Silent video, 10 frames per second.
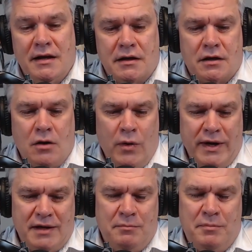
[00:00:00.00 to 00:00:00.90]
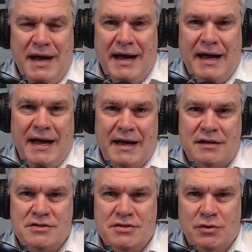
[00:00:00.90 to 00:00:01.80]
Going
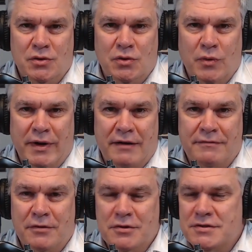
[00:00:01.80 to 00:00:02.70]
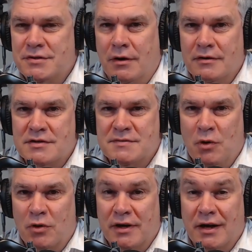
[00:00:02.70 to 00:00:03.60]
back to when I first started
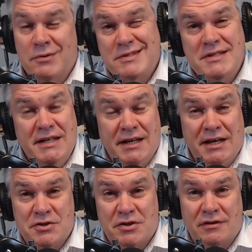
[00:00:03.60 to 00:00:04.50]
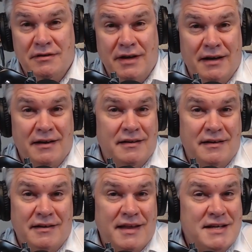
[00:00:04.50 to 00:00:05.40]
smoking, I was a teenager, and
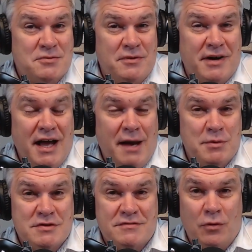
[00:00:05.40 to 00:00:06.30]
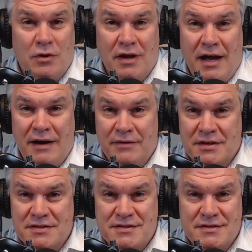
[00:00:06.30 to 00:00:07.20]
that's when it happens for a lot of
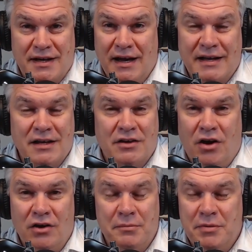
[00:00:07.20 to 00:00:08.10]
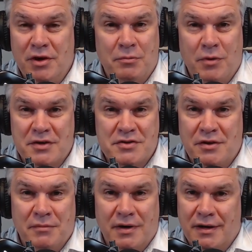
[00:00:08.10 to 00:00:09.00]
us. I could call it peer pressure,
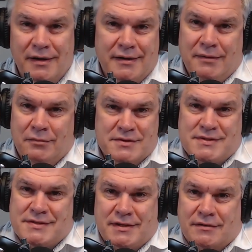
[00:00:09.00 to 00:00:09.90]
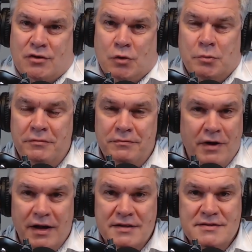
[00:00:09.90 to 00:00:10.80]
but it was a group of
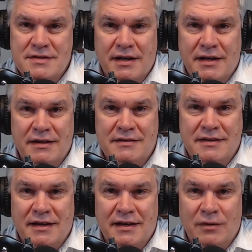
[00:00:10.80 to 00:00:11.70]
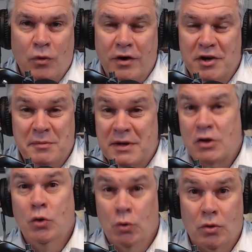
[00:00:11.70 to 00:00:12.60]
friends that I wanted to be
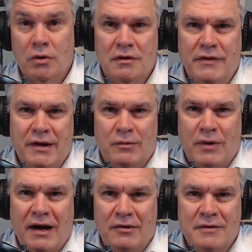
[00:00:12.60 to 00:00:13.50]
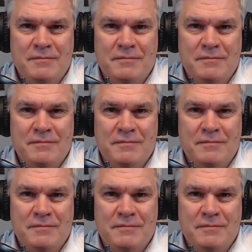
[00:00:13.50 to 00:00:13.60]
cool around.